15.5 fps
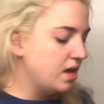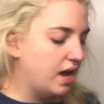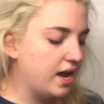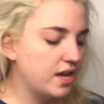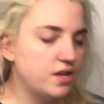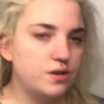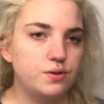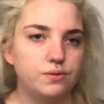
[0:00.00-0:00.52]

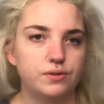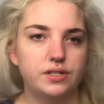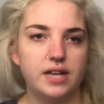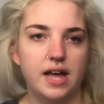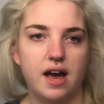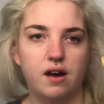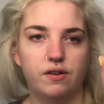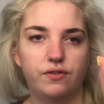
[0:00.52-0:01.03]
I use
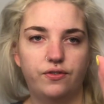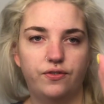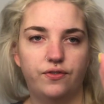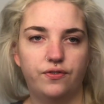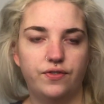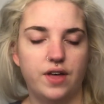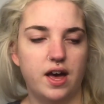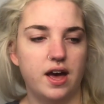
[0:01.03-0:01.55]
e.l.f.
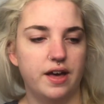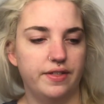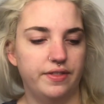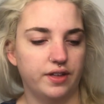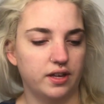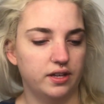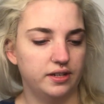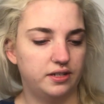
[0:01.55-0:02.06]

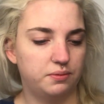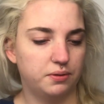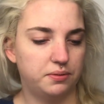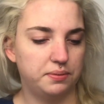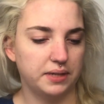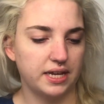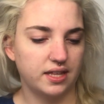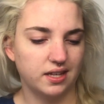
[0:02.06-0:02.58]
It's supposed
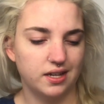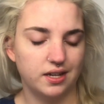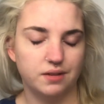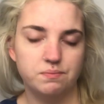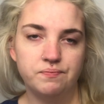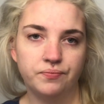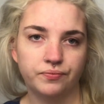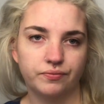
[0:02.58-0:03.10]
to be like a
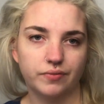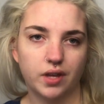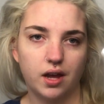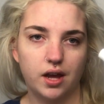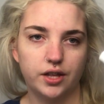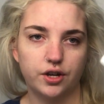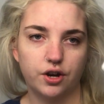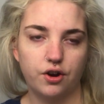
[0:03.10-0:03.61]

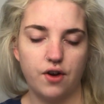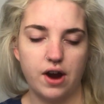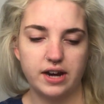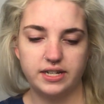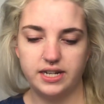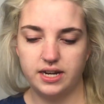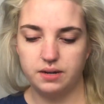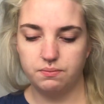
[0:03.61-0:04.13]
color
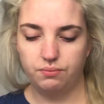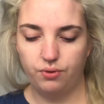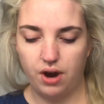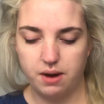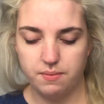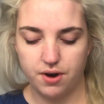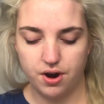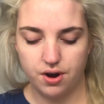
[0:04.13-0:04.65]
correcting
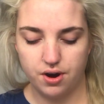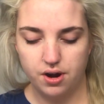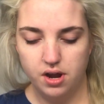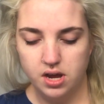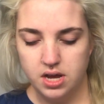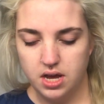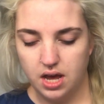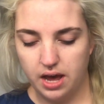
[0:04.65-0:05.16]
primer.
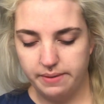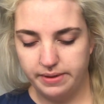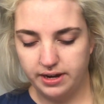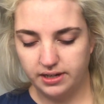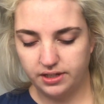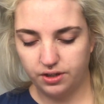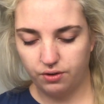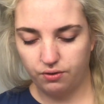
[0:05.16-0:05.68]
It
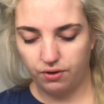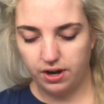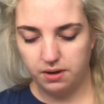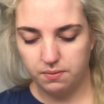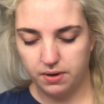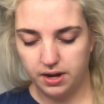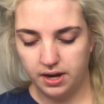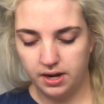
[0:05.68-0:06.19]
is the green
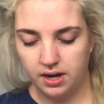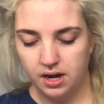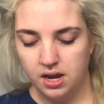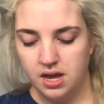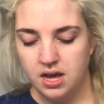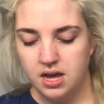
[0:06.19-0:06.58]
one.